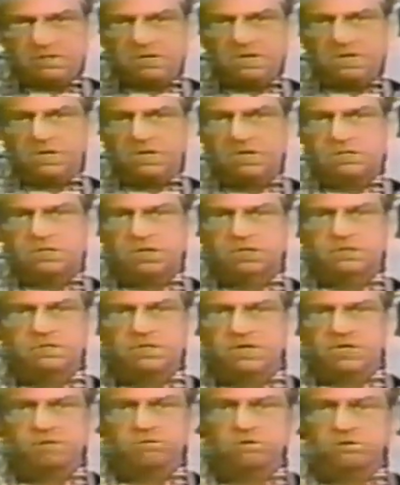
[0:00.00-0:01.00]
not to have
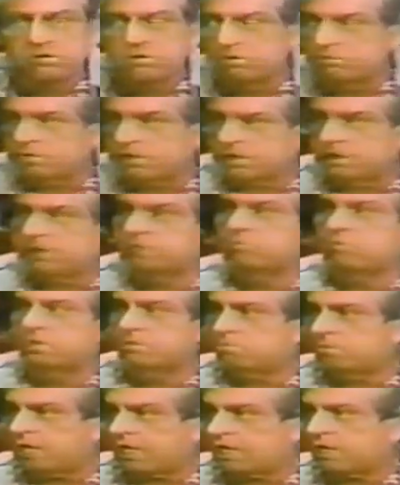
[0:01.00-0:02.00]
all your money in one
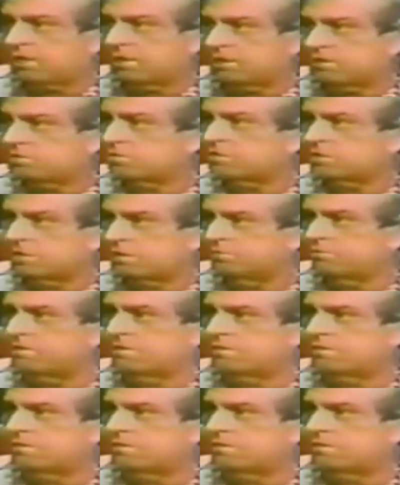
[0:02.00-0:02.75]
bank and a certificate of